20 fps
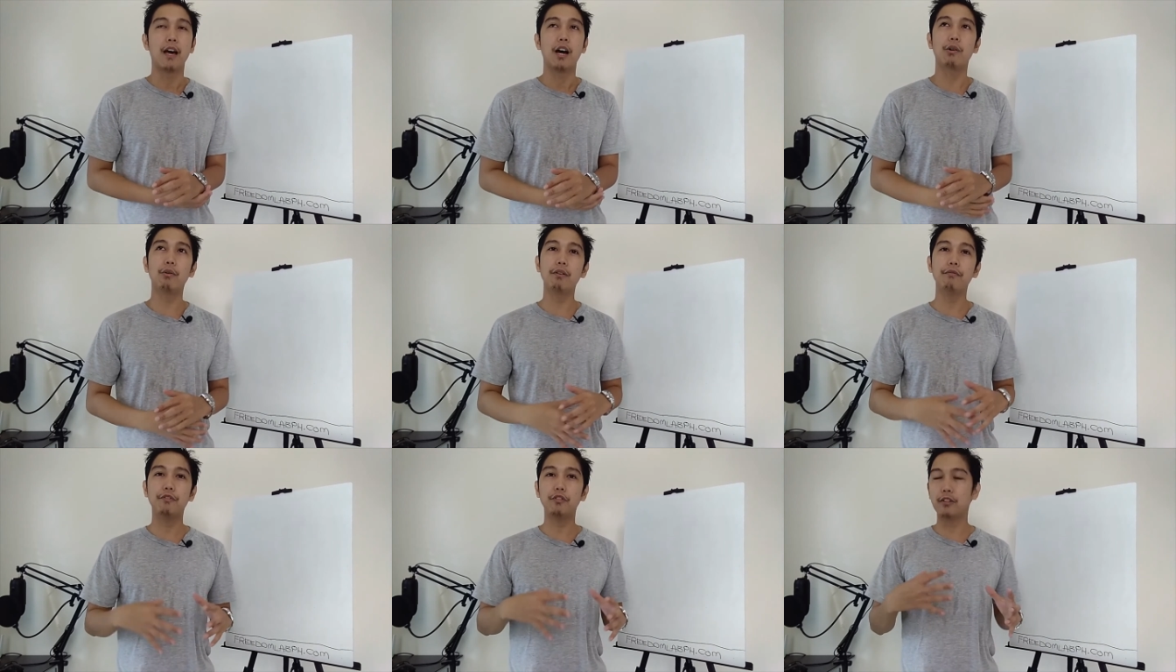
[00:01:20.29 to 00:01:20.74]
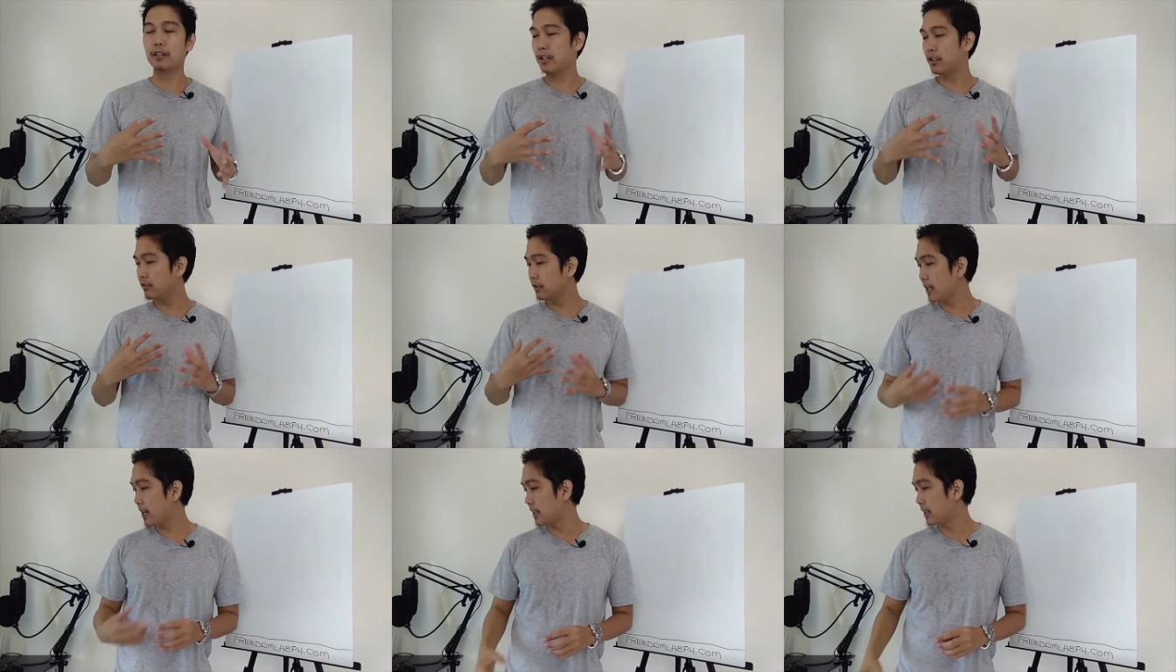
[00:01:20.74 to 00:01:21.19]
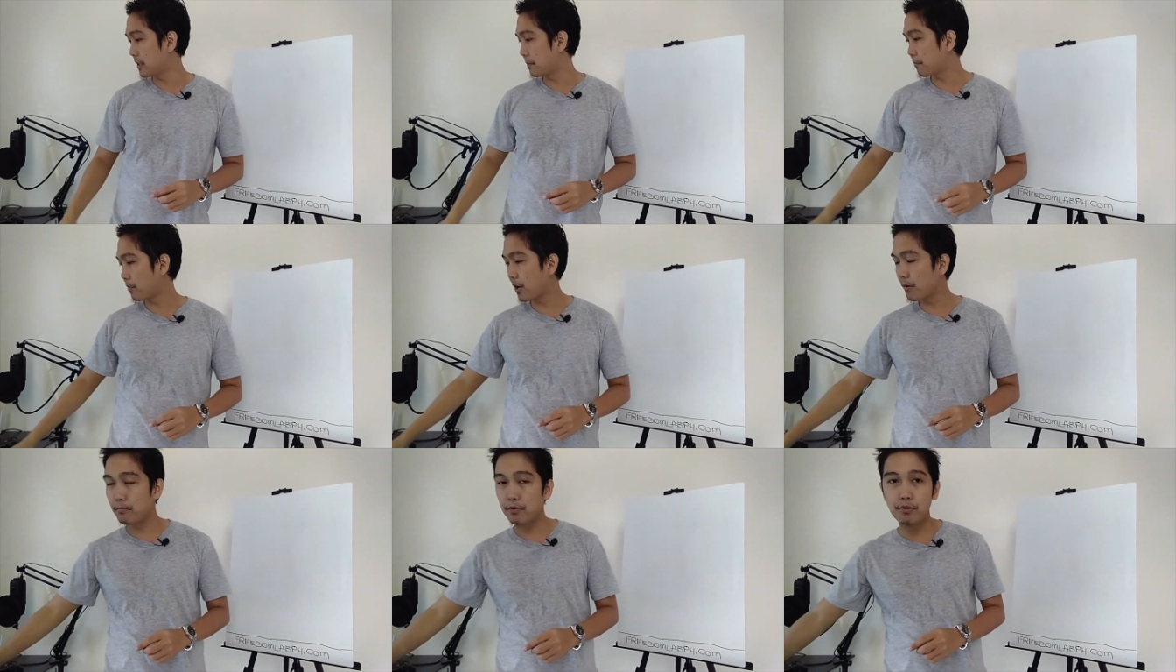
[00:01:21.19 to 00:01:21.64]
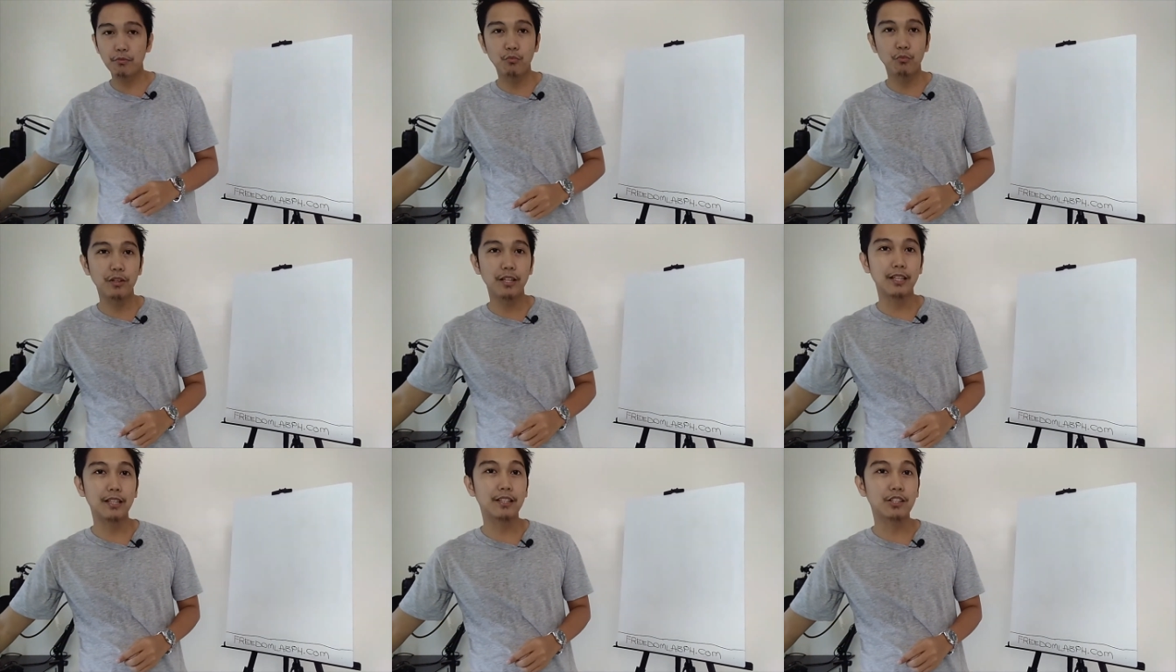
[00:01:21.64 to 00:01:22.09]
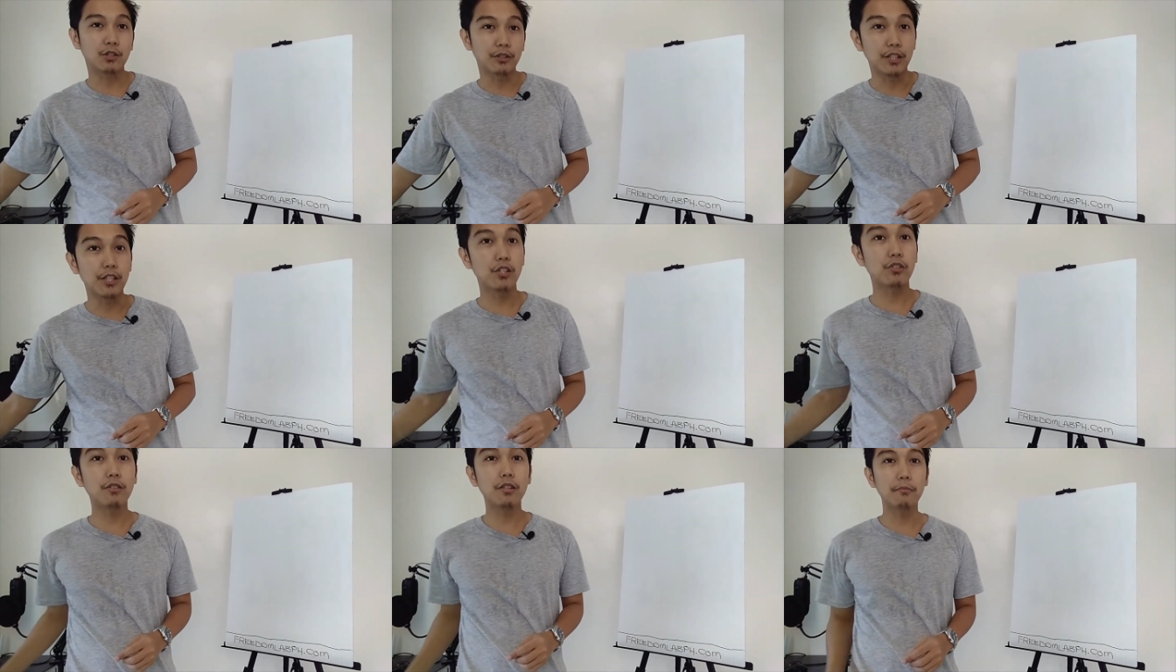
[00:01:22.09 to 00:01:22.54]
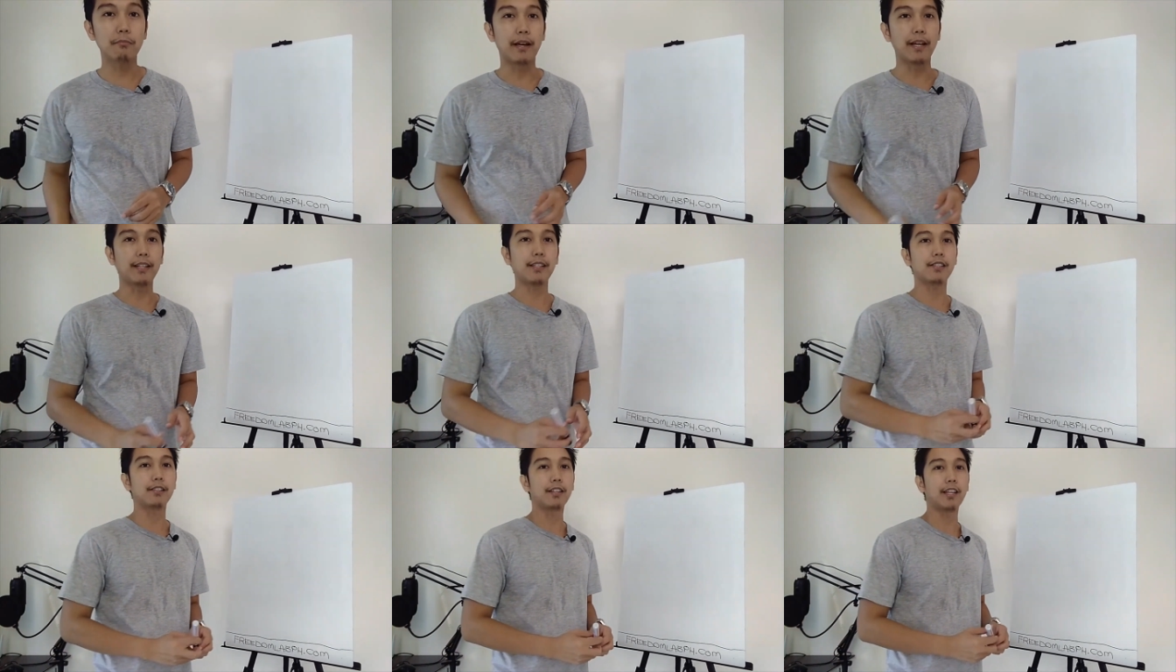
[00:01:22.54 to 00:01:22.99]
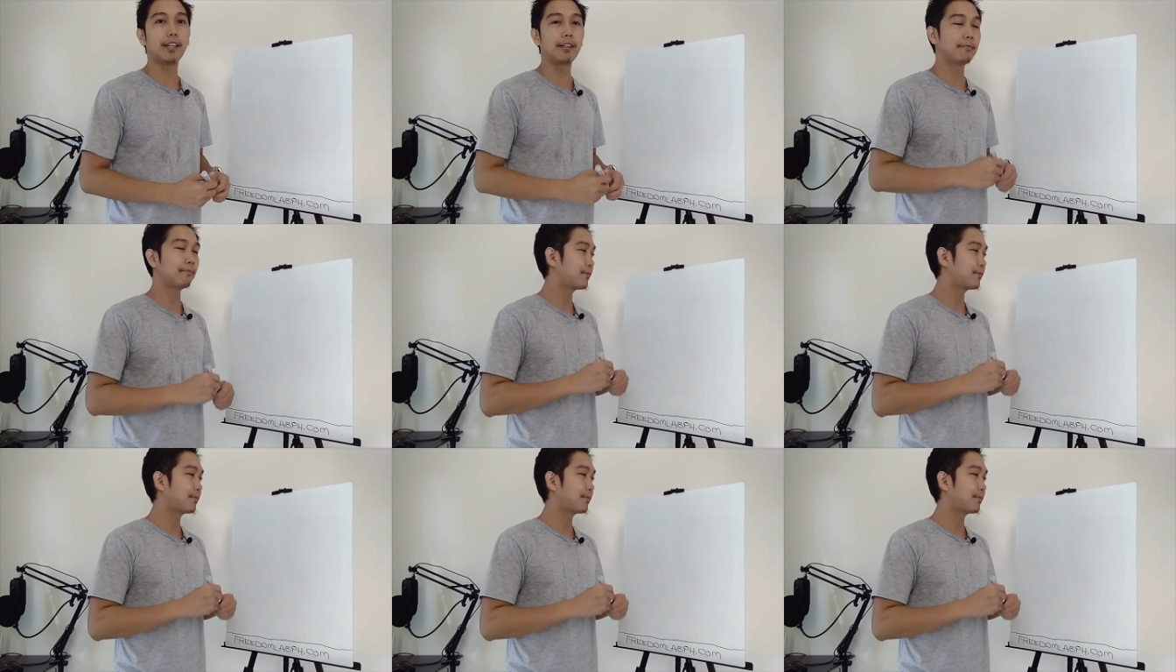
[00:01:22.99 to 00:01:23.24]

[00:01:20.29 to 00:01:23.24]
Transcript: However, yun nga, the problem with traditional banks, okay?